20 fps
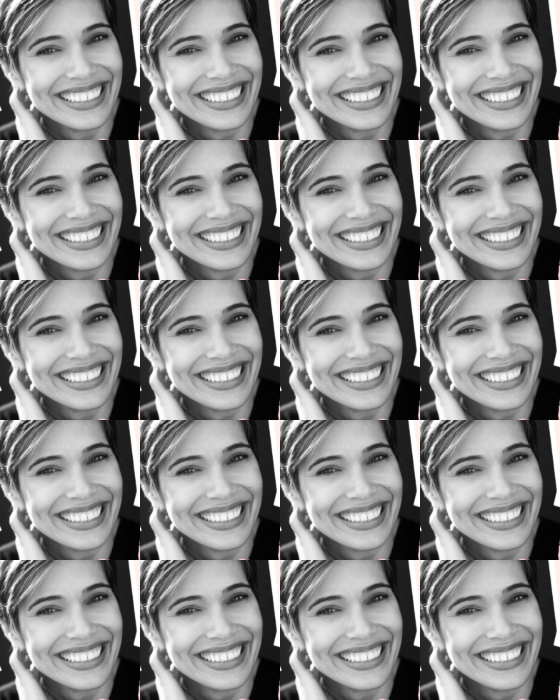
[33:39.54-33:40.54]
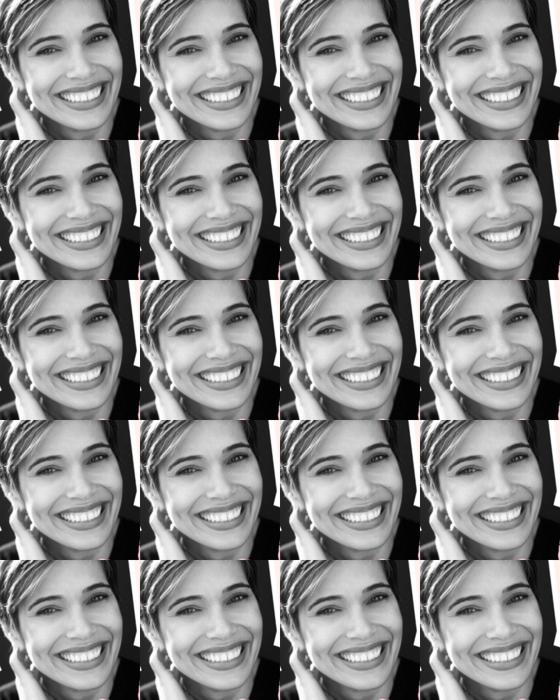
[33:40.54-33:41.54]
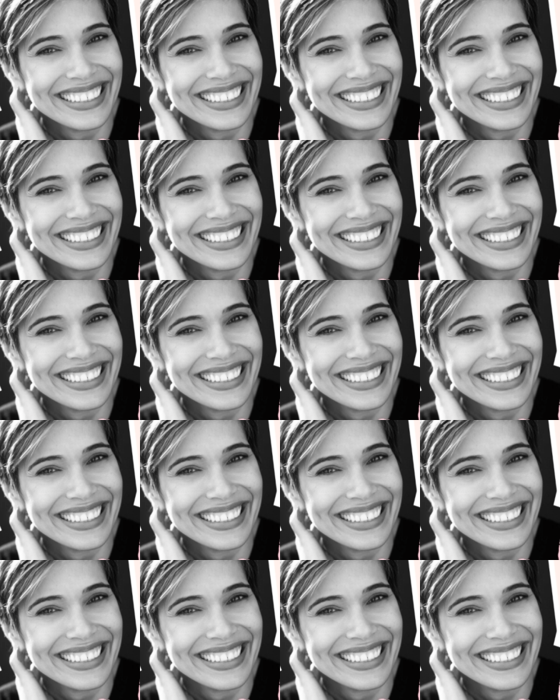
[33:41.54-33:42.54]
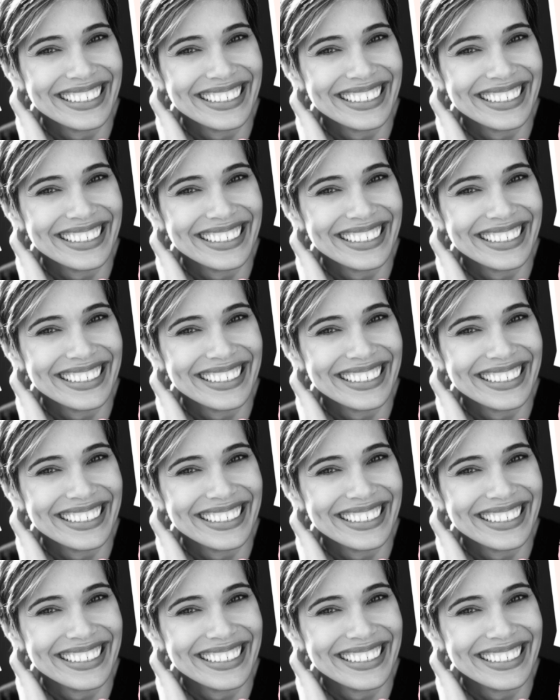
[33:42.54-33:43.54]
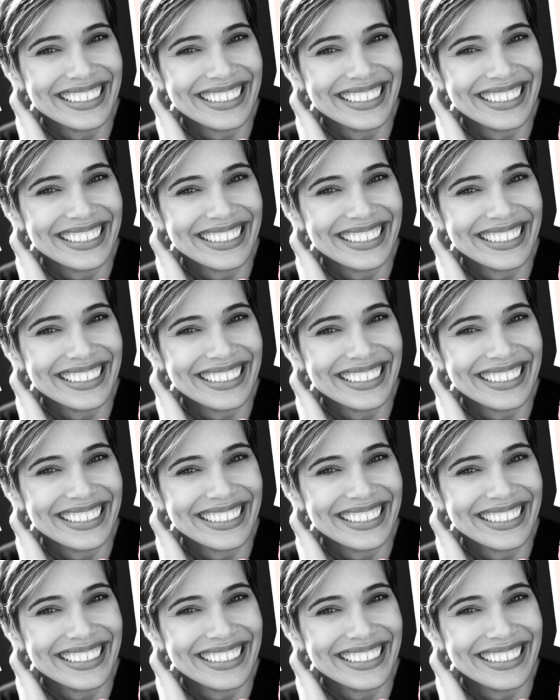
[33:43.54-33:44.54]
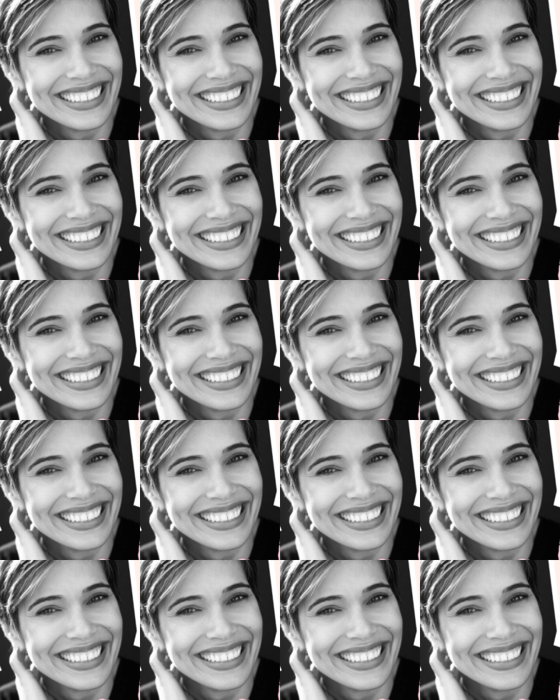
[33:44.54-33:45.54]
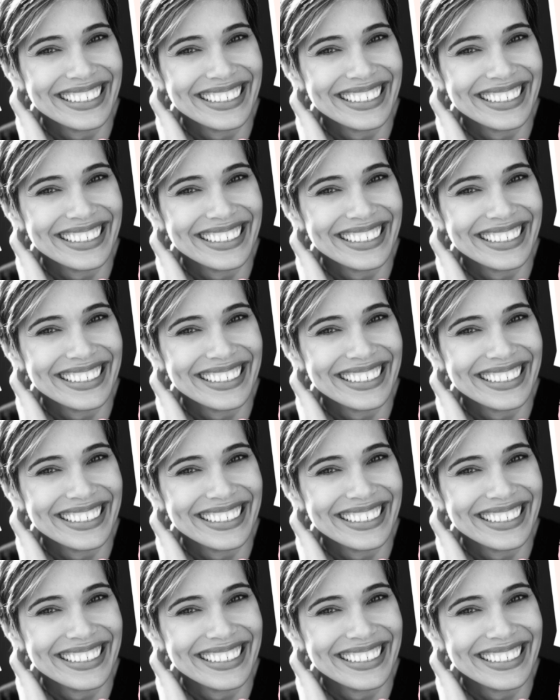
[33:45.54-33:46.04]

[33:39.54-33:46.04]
The face doesn't move, so there is nothing to read.